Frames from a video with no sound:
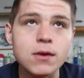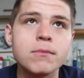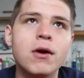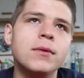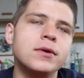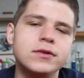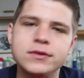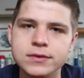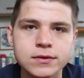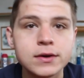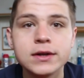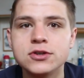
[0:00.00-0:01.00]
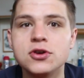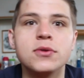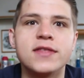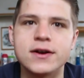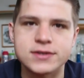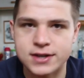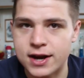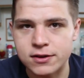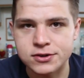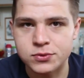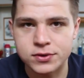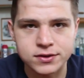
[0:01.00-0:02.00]
probably like two thousand
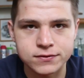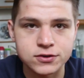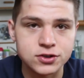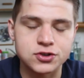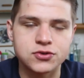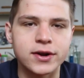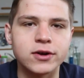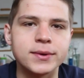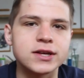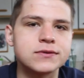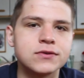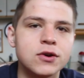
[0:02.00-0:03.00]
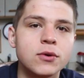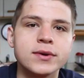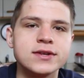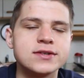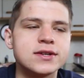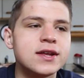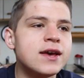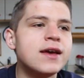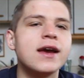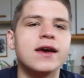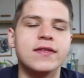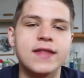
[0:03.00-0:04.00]
calories worth of just trail mix for no reason.
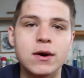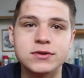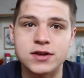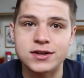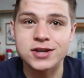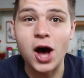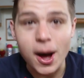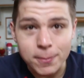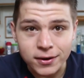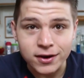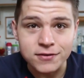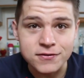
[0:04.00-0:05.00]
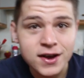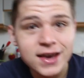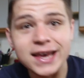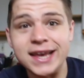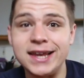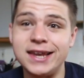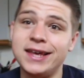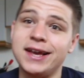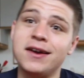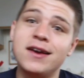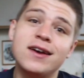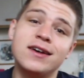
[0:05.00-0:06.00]
And then that was on top of
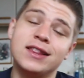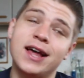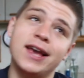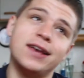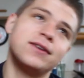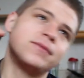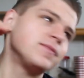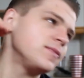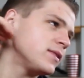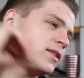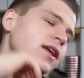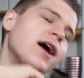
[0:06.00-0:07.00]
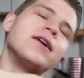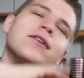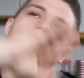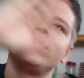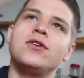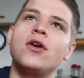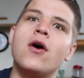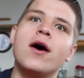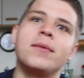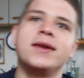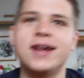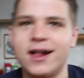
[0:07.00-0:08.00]
eating like, I don't even know
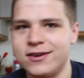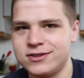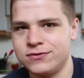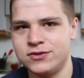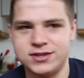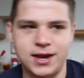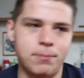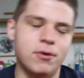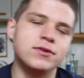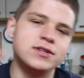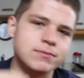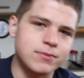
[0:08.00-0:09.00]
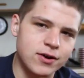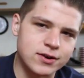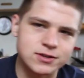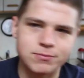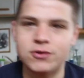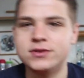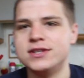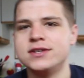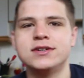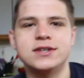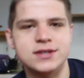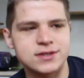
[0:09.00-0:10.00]
how many calories of just like protein bars, protein
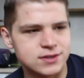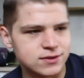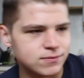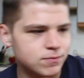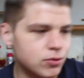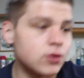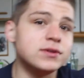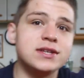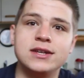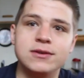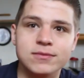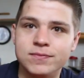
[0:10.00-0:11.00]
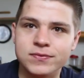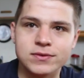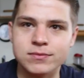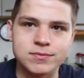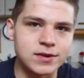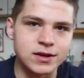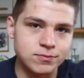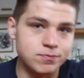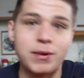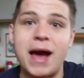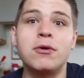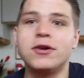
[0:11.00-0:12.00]
cookies, and protein
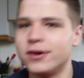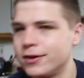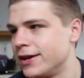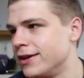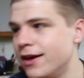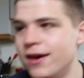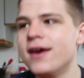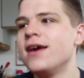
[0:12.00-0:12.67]
powder, and